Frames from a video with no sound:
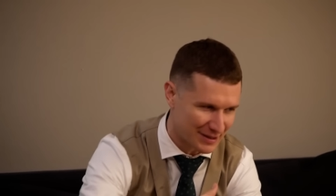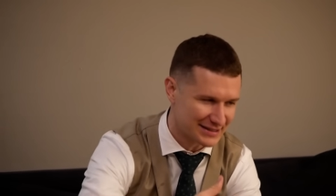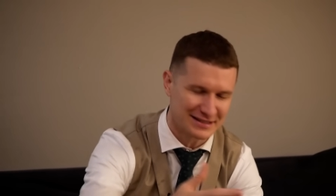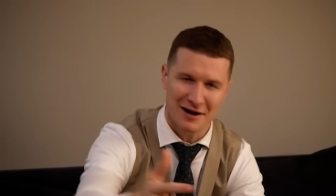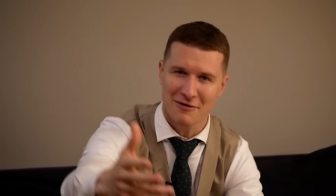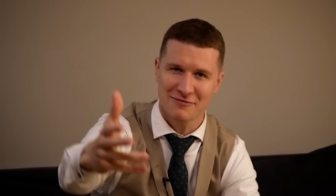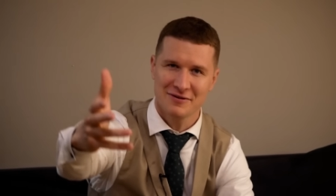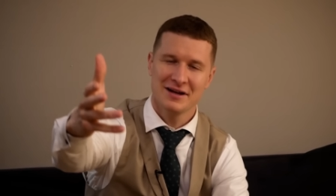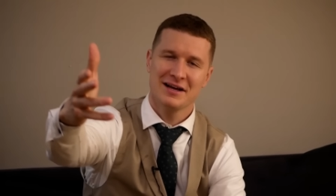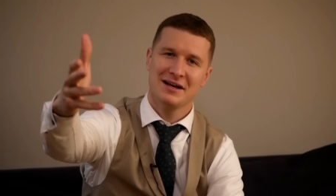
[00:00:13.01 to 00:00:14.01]
myself,
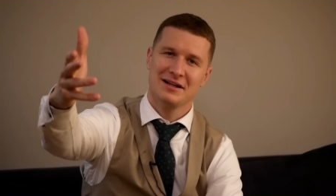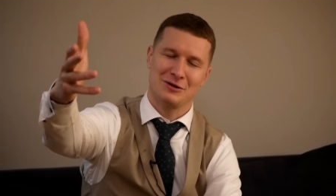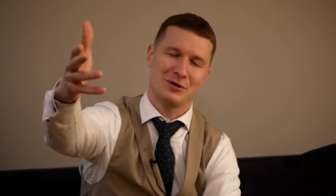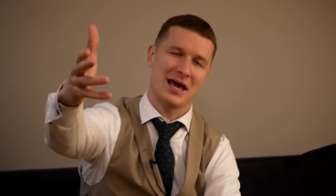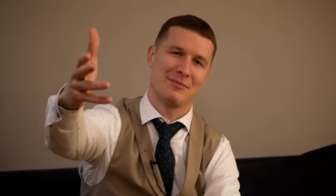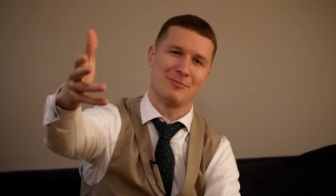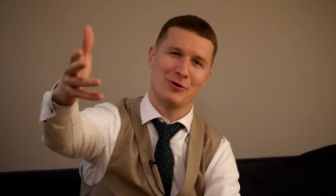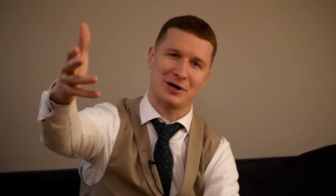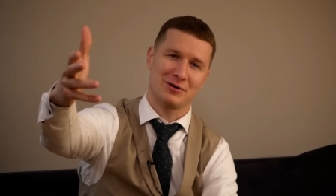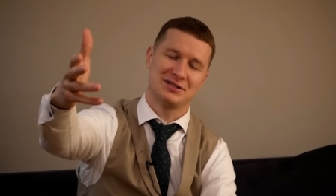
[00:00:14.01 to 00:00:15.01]
little camera
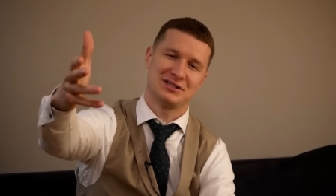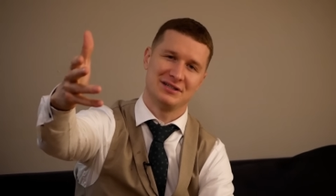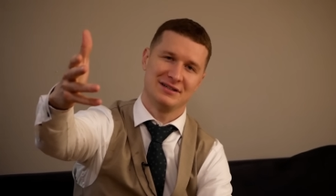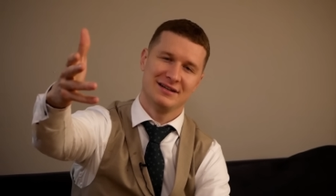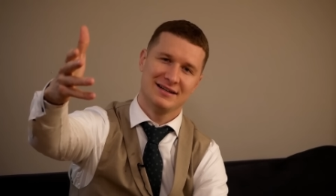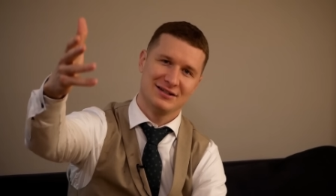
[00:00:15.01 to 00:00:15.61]
boy Christian,